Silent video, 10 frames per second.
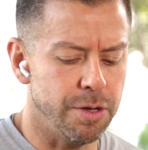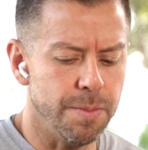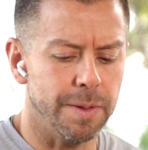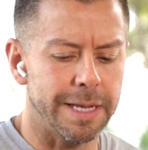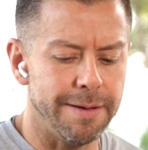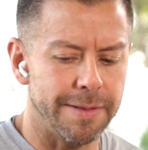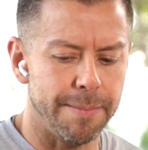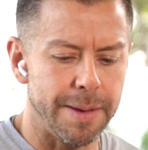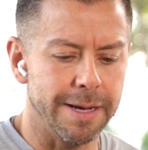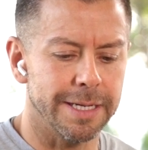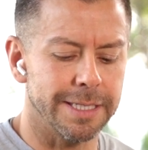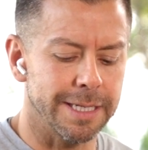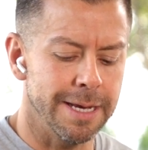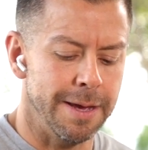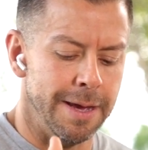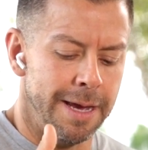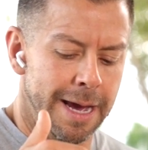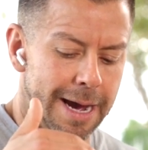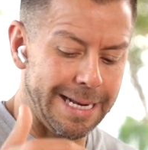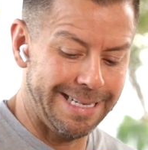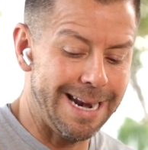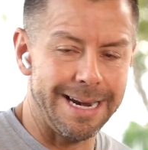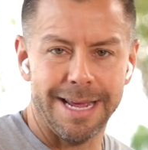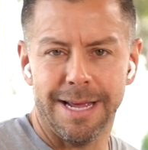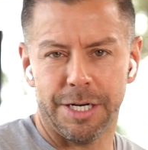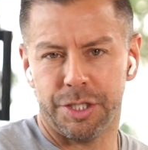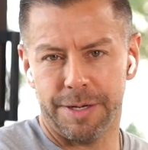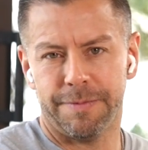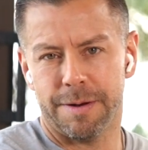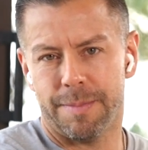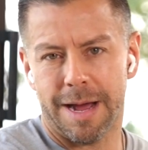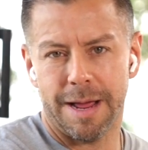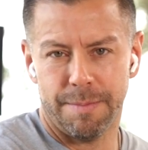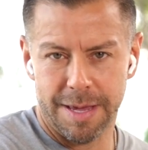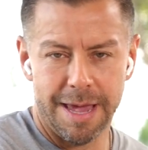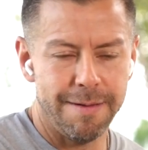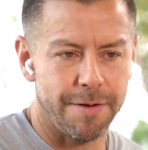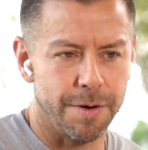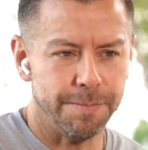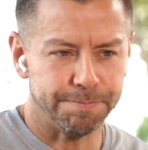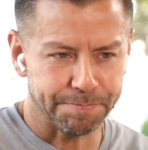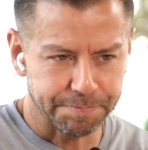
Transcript: do believe that because identity is shifted by behavior,